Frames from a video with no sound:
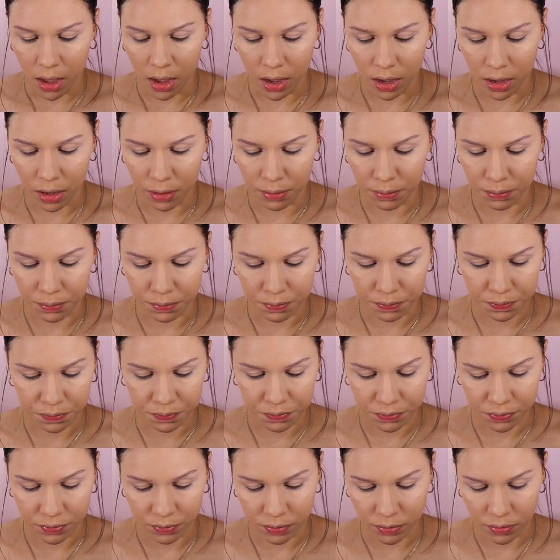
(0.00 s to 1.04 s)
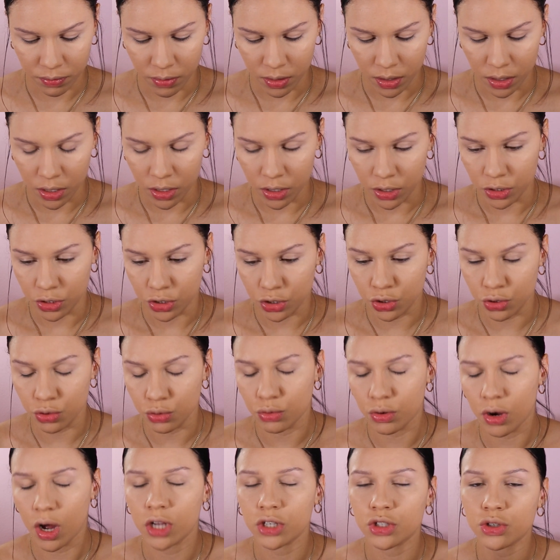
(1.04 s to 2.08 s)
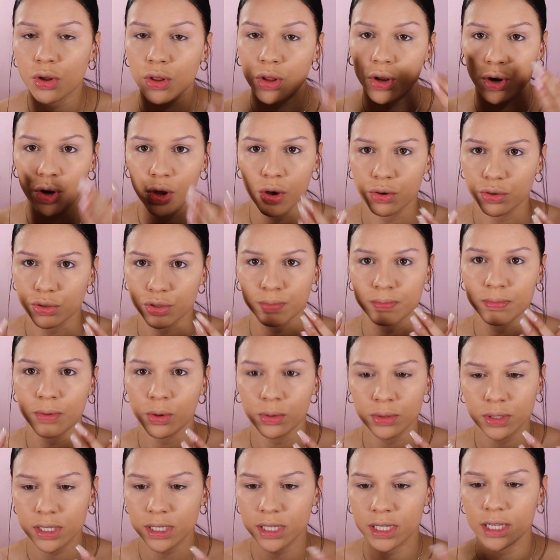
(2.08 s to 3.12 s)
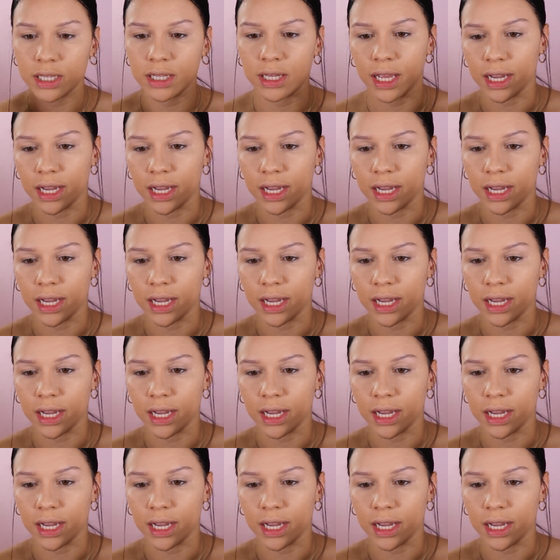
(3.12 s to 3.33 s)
To contour the nose mostly,